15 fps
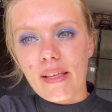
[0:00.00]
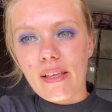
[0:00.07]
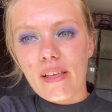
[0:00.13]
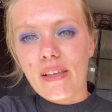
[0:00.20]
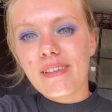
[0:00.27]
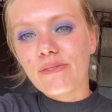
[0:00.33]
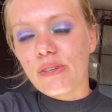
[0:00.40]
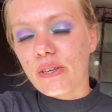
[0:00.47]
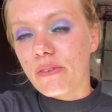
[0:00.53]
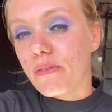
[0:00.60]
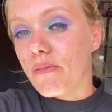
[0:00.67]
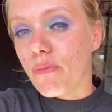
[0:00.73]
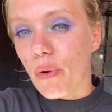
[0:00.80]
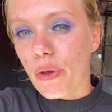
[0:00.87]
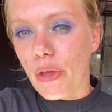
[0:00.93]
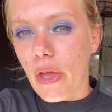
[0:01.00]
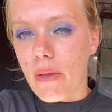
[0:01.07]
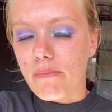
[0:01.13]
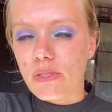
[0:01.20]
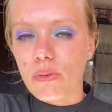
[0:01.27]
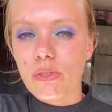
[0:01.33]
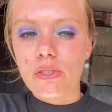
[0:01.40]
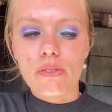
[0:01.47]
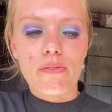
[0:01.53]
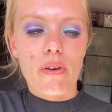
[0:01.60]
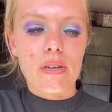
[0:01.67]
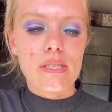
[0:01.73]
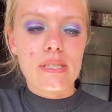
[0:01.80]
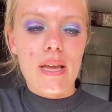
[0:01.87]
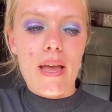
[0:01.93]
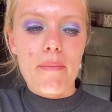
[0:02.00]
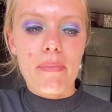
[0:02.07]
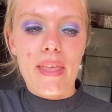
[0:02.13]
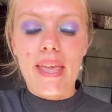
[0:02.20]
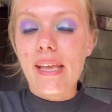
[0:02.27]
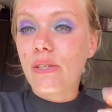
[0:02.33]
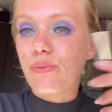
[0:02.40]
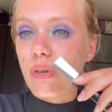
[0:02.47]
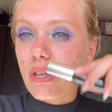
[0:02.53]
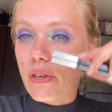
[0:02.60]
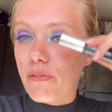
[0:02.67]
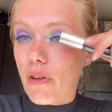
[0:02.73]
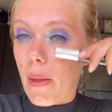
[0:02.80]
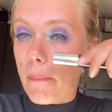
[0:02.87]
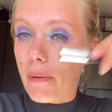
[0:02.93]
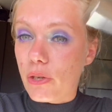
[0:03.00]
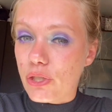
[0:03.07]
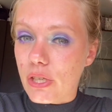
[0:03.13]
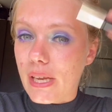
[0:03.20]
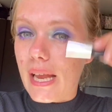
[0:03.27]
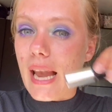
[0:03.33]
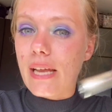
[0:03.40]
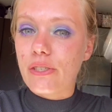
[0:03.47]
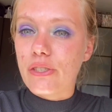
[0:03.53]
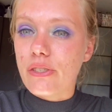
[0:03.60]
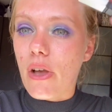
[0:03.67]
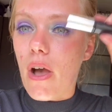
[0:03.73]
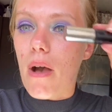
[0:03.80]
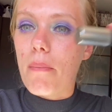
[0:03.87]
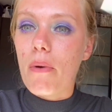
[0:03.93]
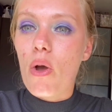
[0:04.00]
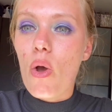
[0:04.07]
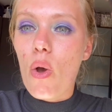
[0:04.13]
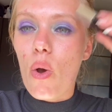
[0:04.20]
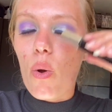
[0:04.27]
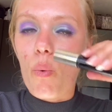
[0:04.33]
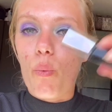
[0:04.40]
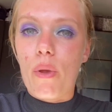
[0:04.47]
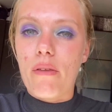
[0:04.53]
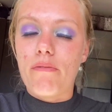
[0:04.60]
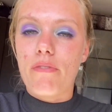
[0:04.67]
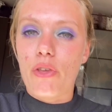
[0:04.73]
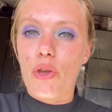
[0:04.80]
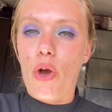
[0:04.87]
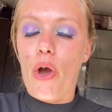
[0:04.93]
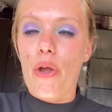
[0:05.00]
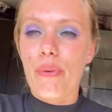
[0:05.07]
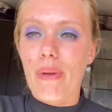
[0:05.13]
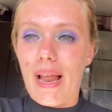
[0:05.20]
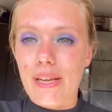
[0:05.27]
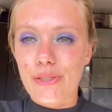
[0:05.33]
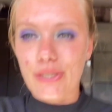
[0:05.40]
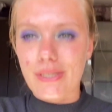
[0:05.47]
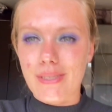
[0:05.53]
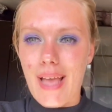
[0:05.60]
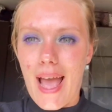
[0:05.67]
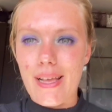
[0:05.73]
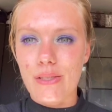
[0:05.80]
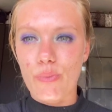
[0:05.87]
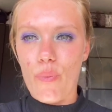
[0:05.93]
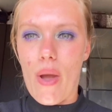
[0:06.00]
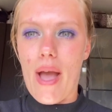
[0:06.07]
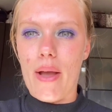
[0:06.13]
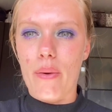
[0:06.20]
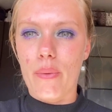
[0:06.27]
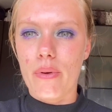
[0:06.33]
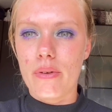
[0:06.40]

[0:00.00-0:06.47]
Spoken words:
It's really good for volume, so I do find it's really good for like pushing your lashes up with your own lashes as well.